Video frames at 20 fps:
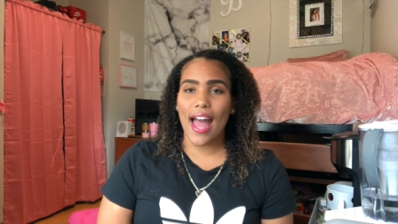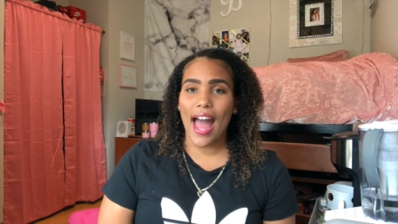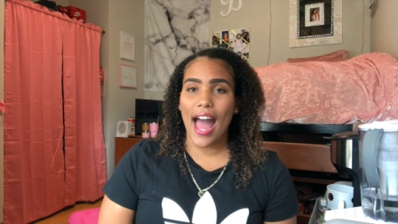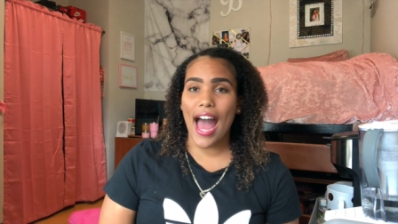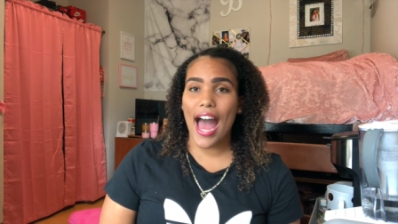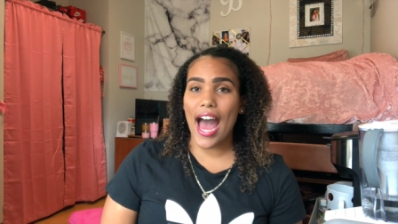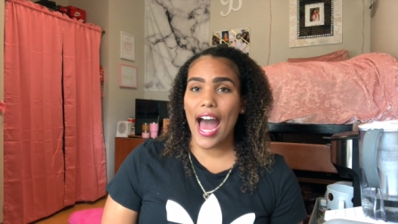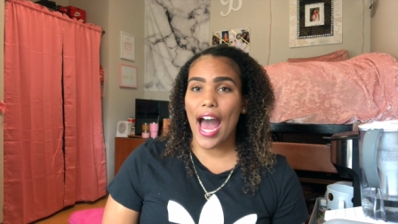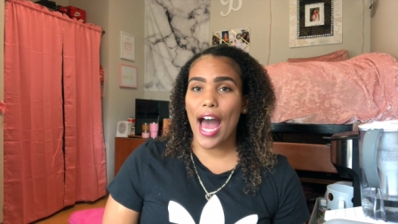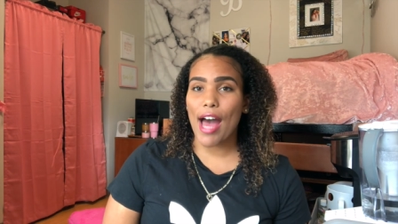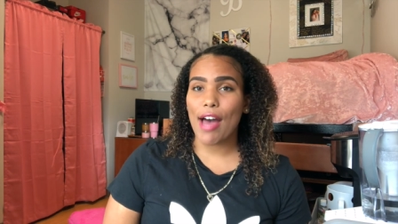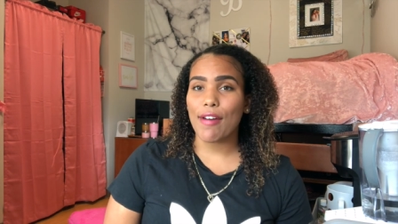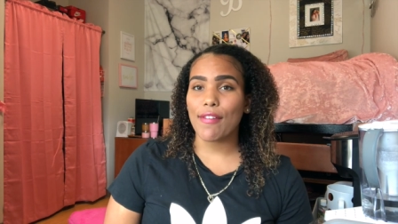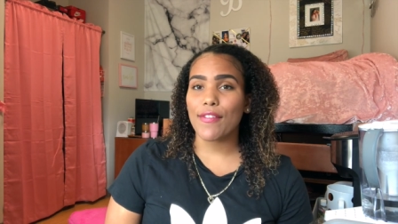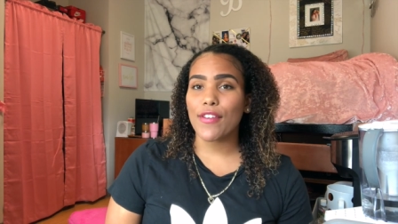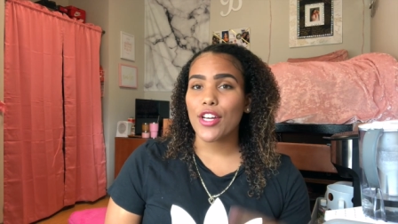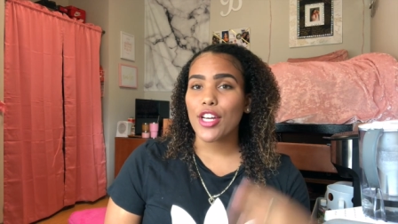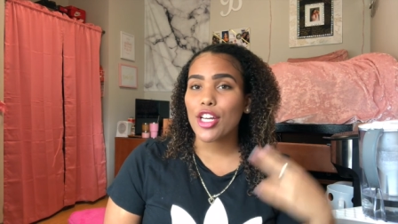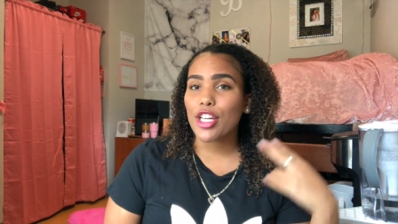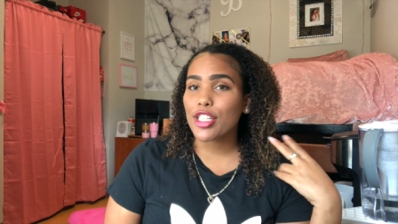
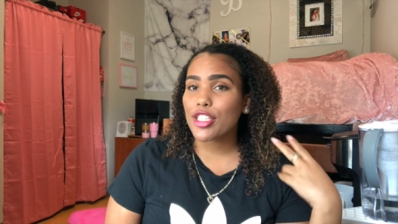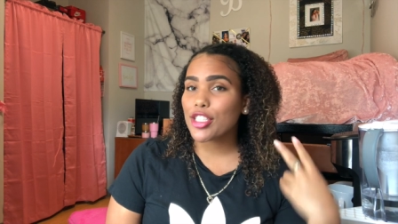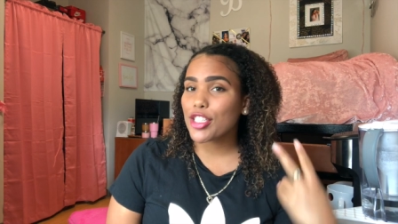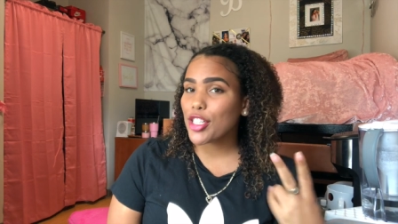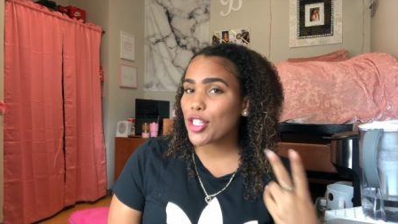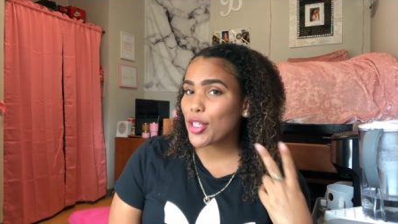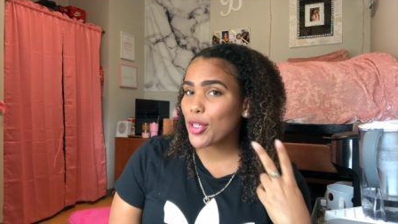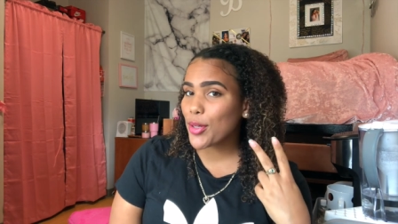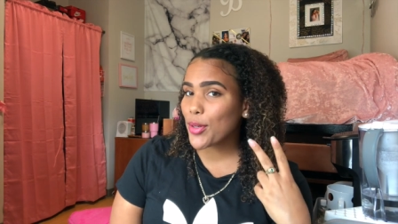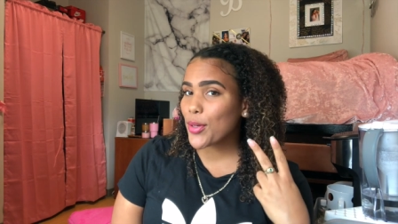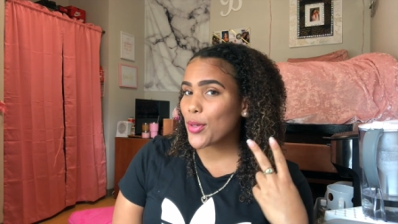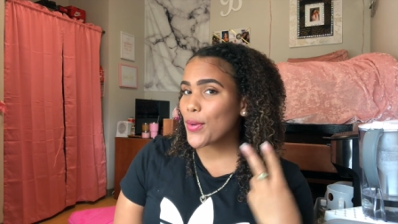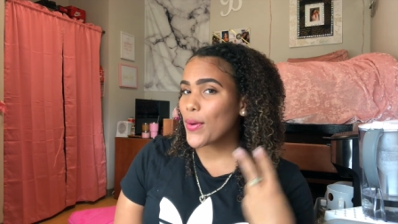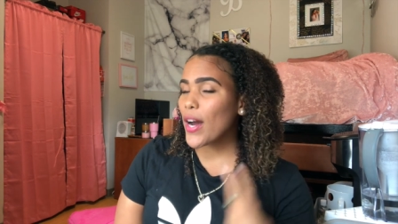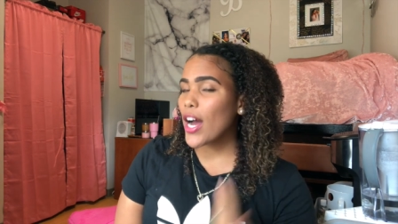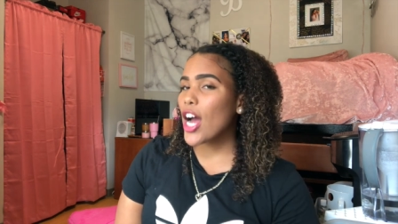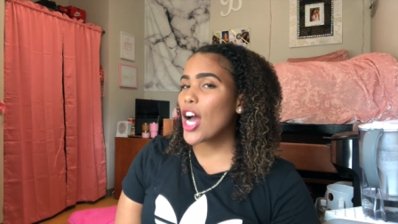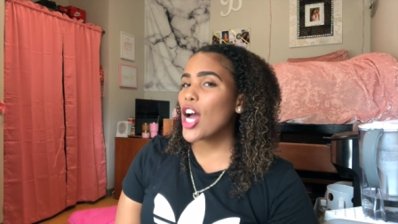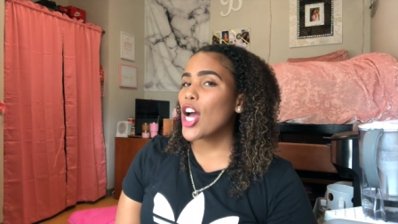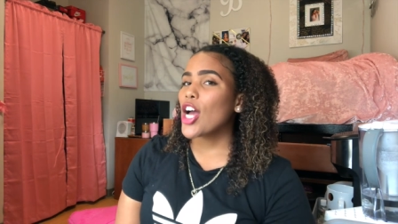have
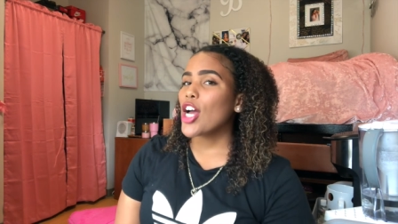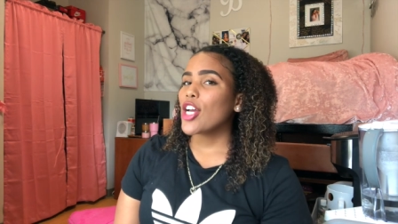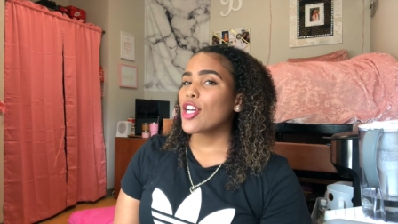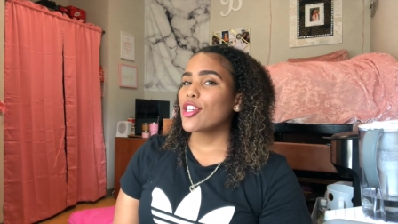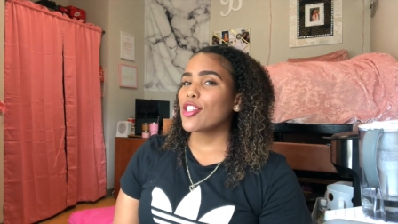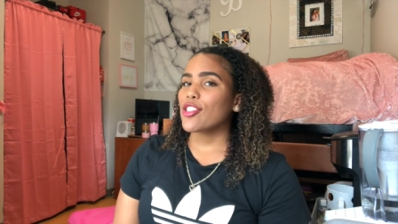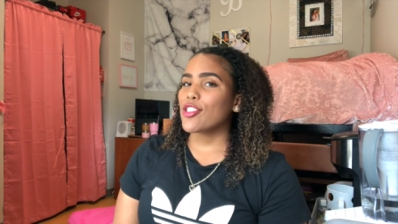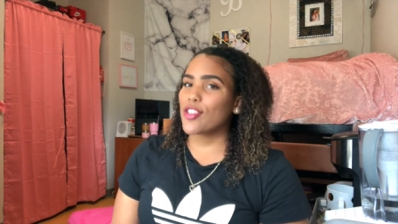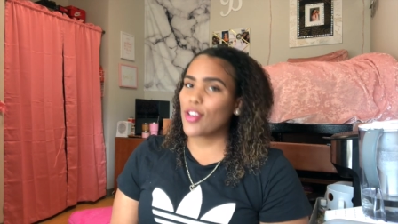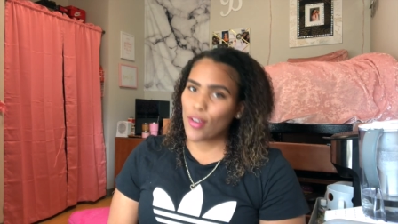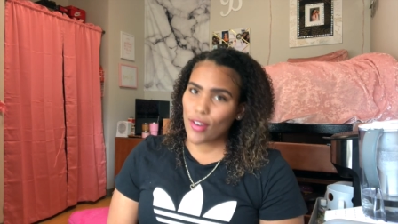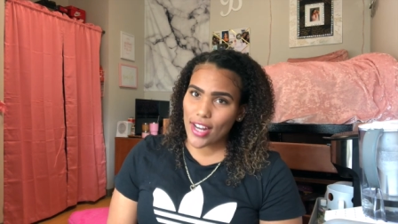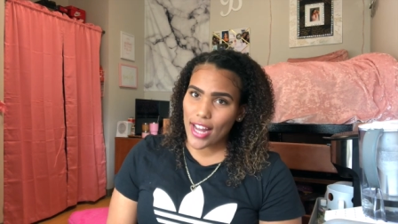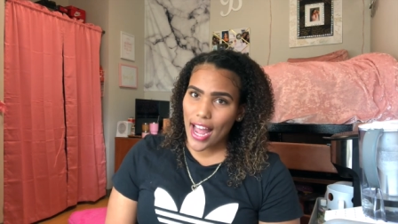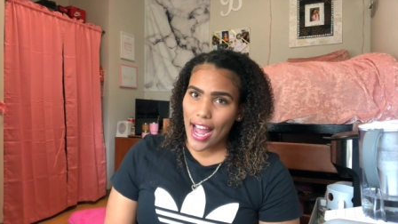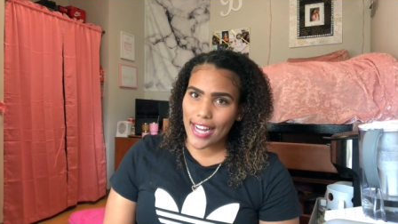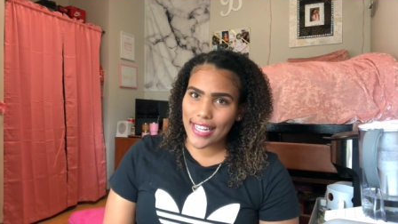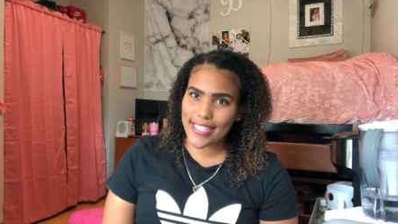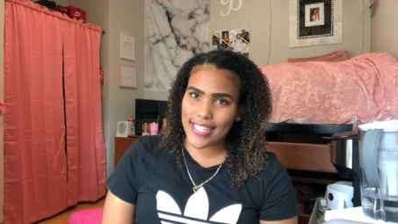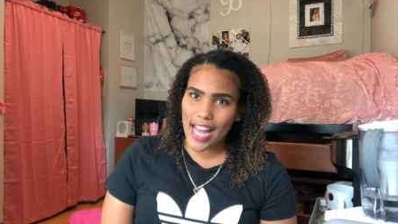two
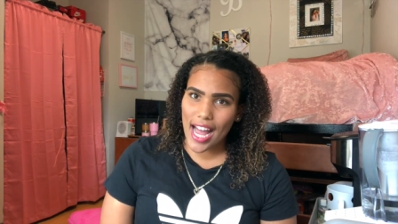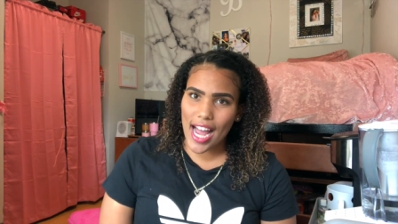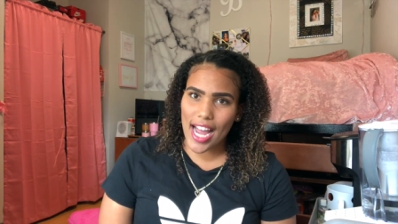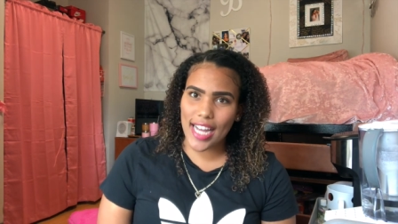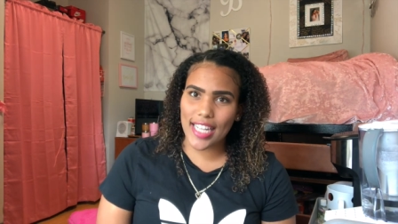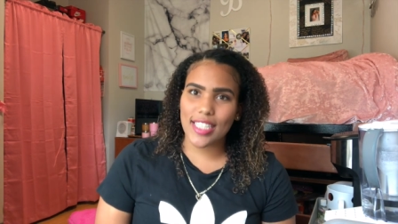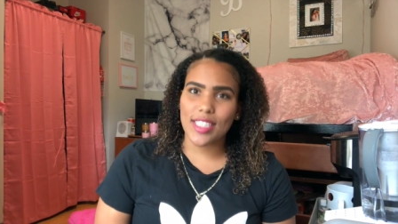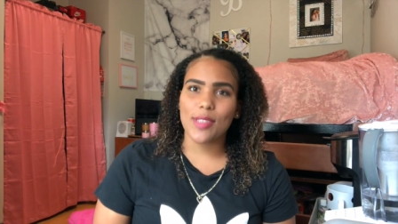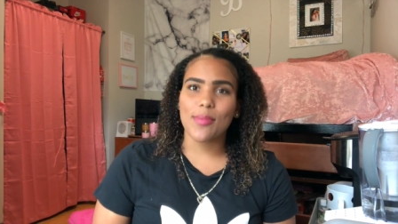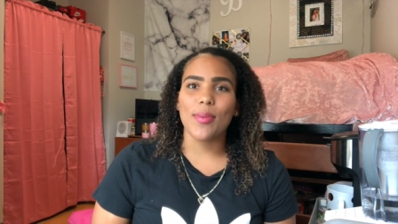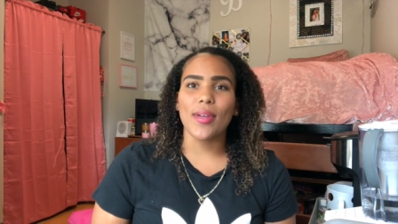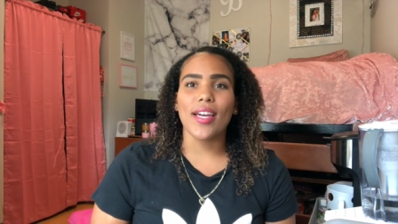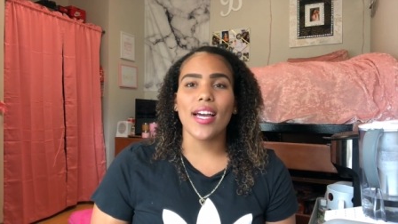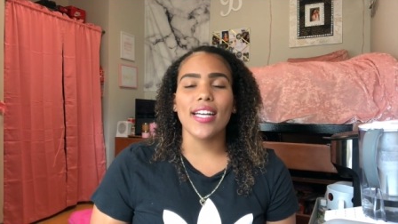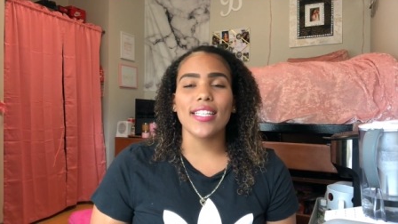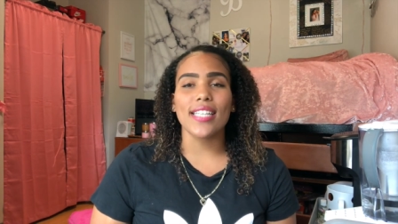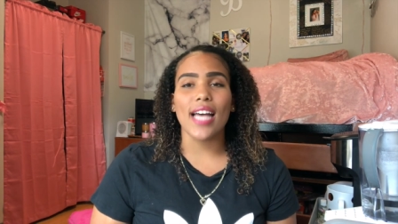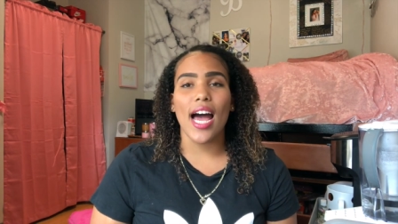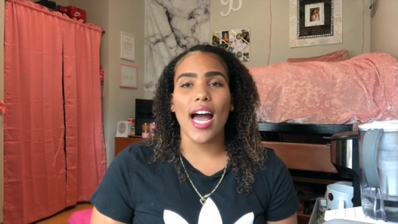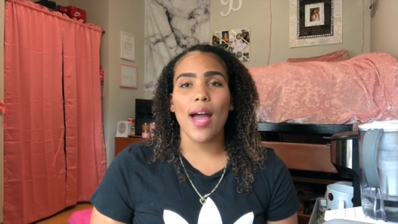zodiac signs
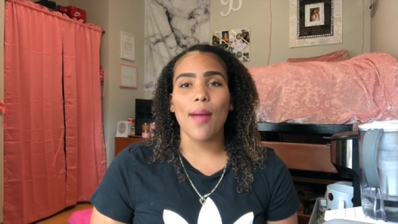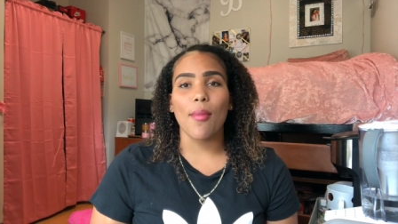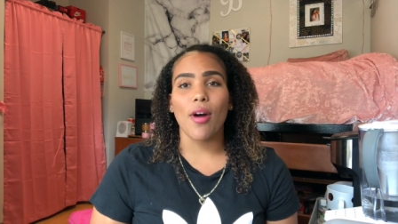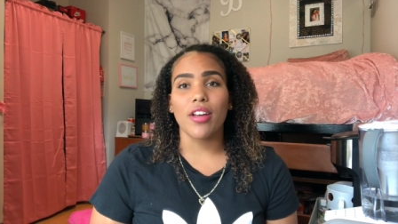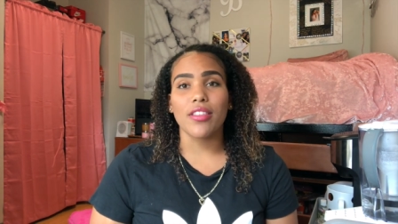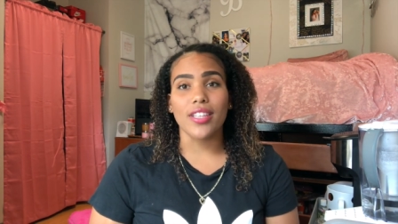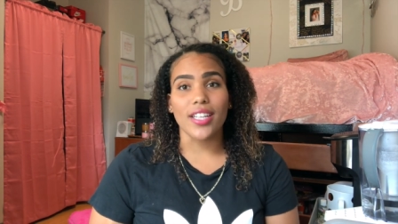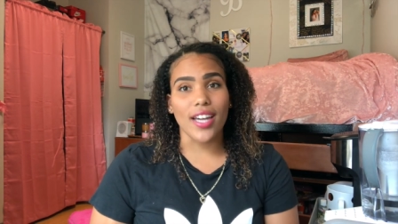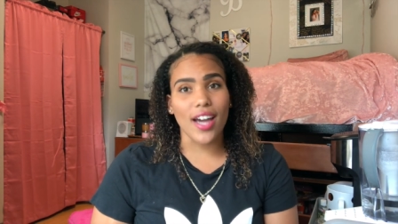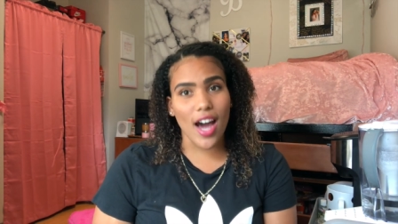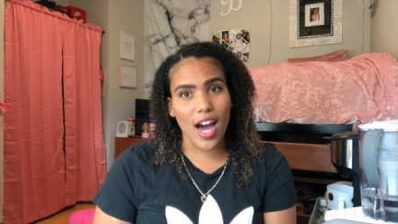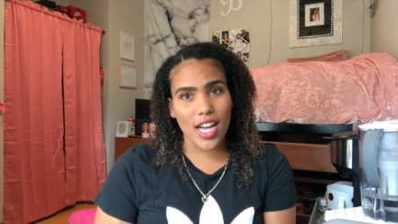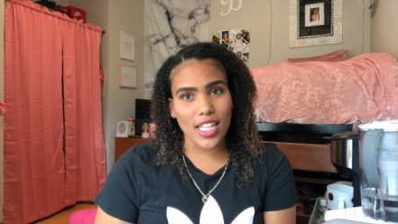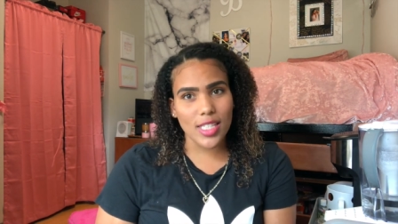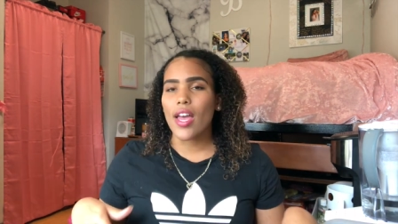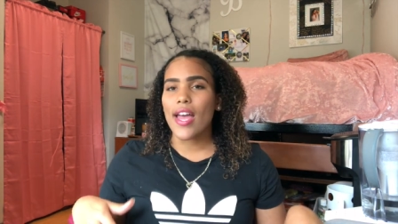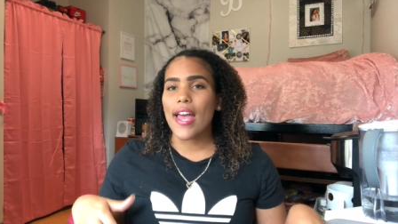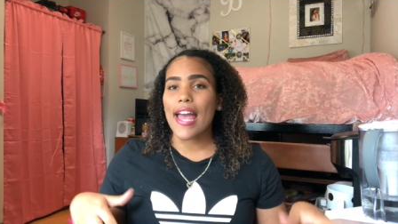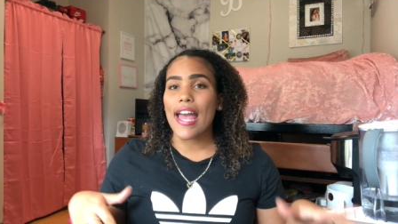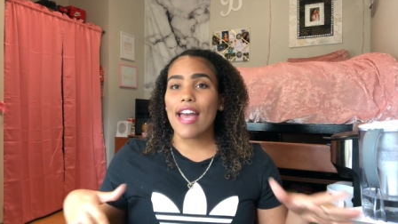because I am on the cusp.